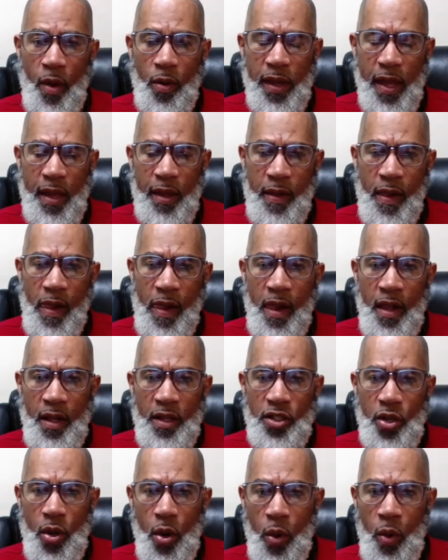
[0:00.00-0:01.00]
Okay?
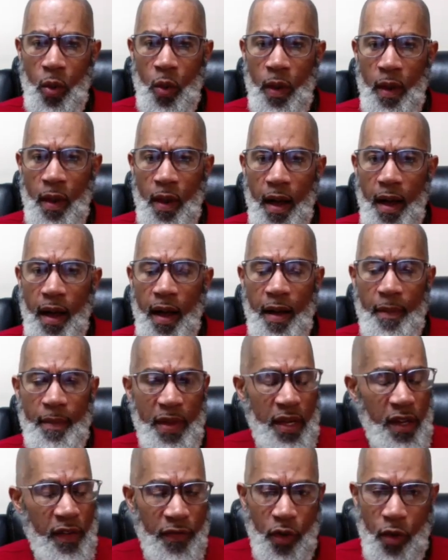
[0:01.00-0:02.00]
So
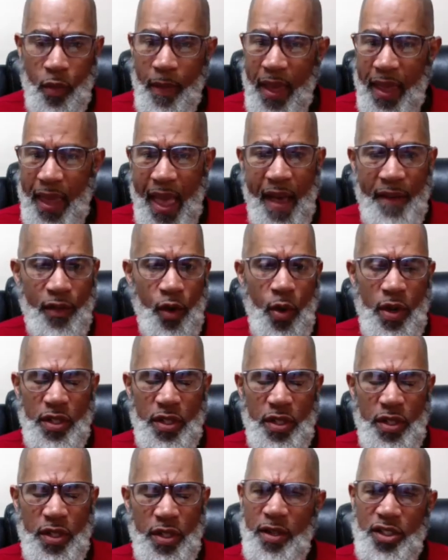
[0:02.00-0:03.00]
many of you may have
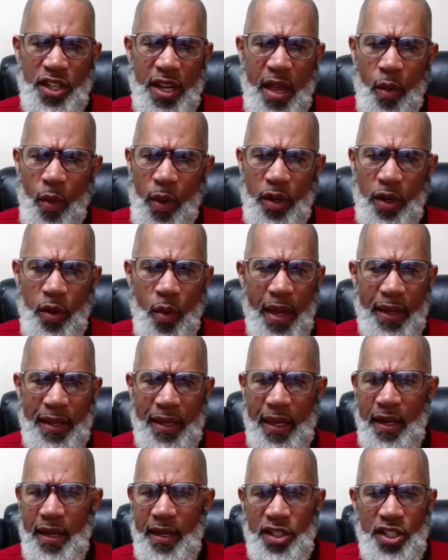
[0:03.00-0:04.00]
questions about, Chad, where do
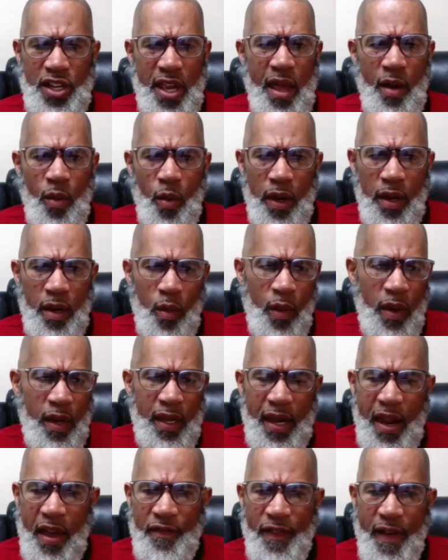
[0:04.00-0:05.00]
I get it? Chad,
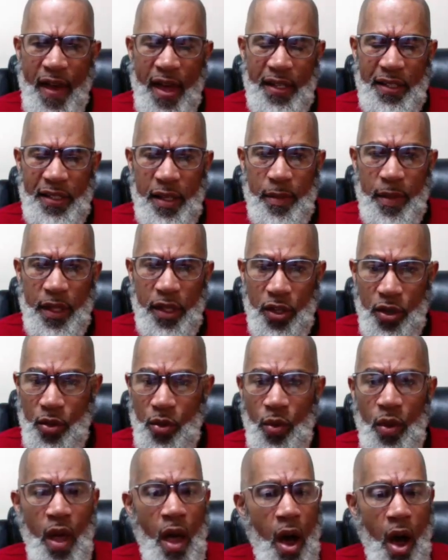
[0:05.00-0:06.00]
where can I find a
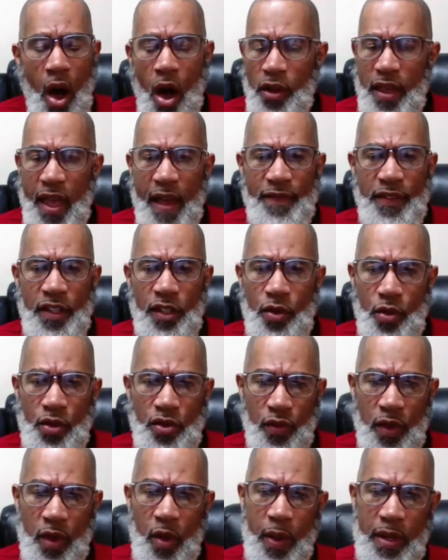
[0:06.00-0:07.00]
DBQ? All you have to do
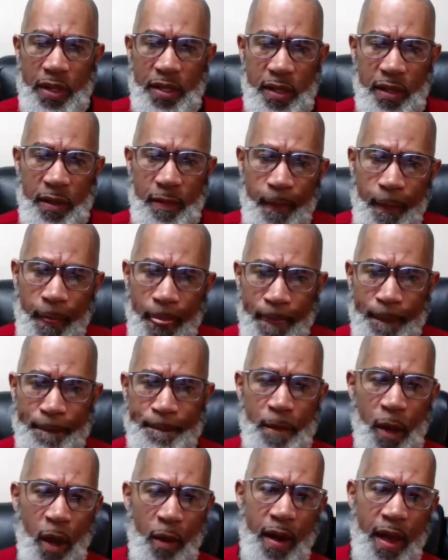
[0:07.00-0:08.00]
is request it.
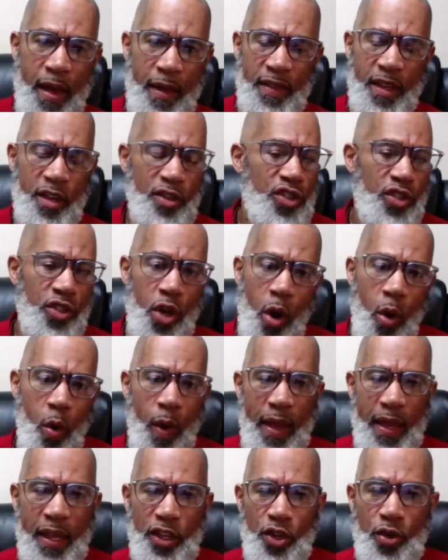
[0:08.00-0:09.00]
All right? There's no
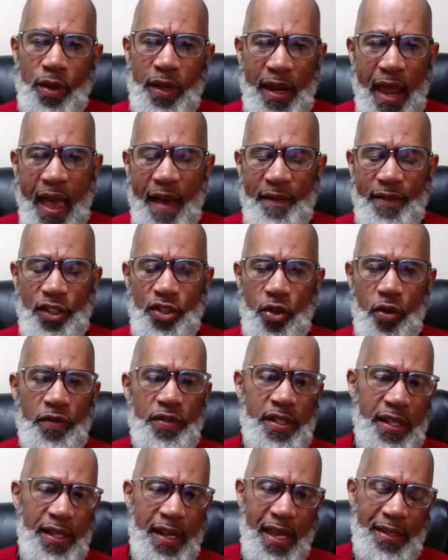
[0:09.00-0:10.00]
way you can have a
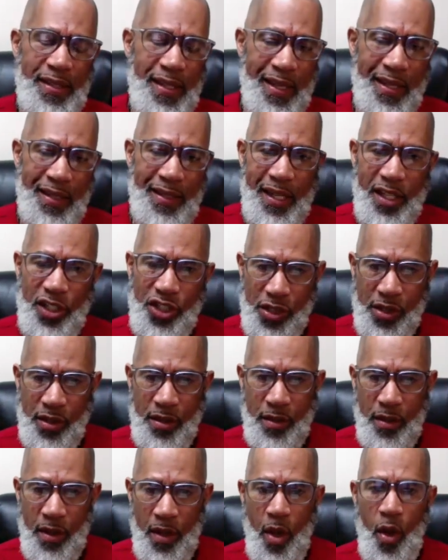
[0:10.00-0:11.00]
service-connected condition
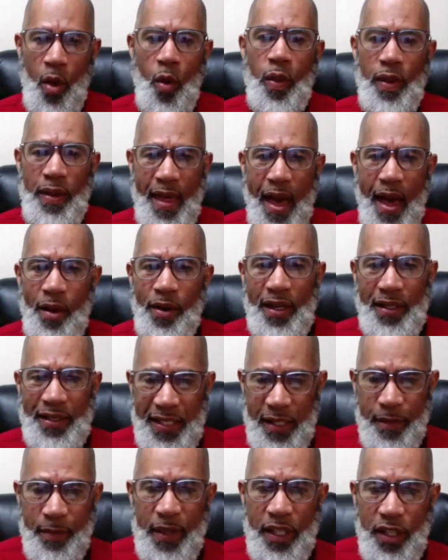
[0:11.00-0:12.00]
without a
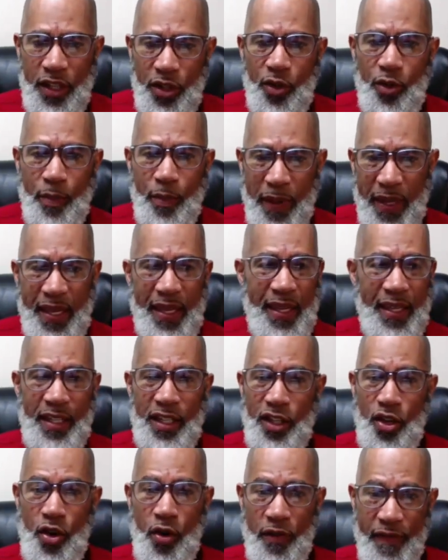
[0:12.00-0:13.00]
DBQ being in
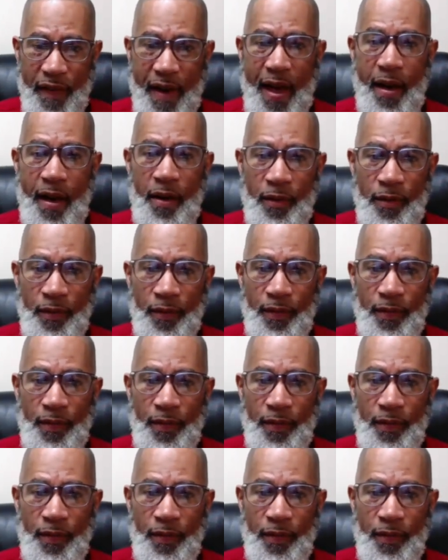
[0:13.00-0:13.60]
your file.